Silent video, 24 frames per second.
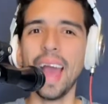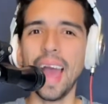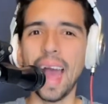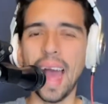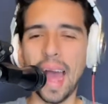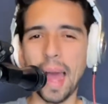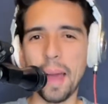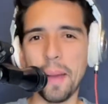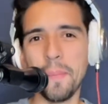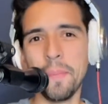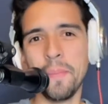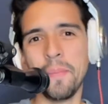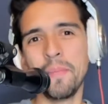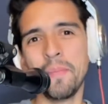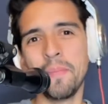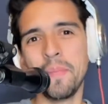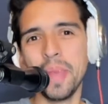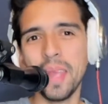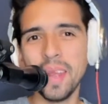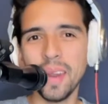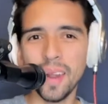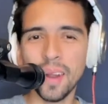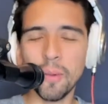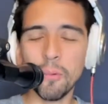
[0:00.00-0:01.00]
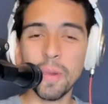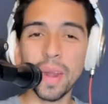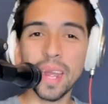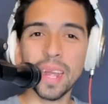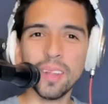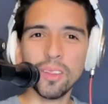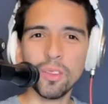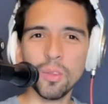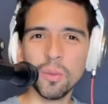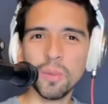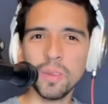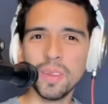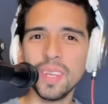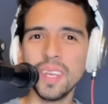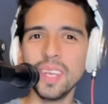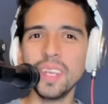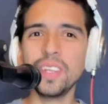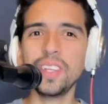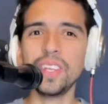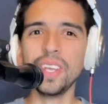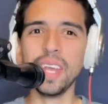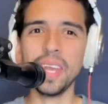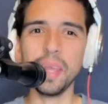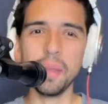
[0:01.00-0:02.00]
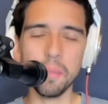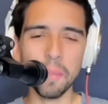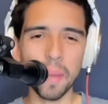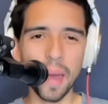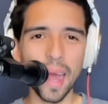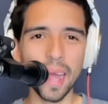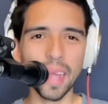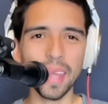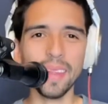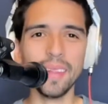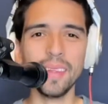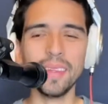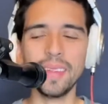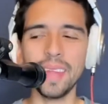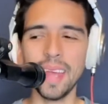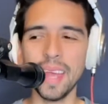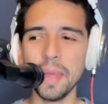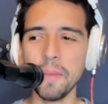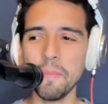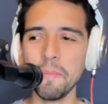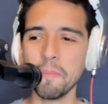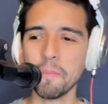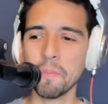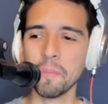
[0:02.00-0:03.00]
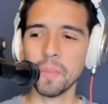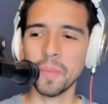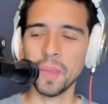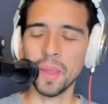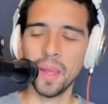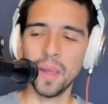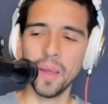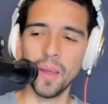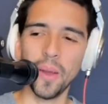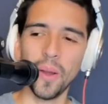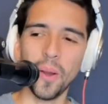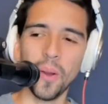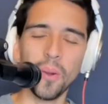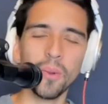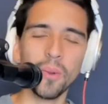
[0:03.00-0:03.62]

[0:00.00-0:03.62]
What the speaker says: and being a reggaeton DJ back in the day, on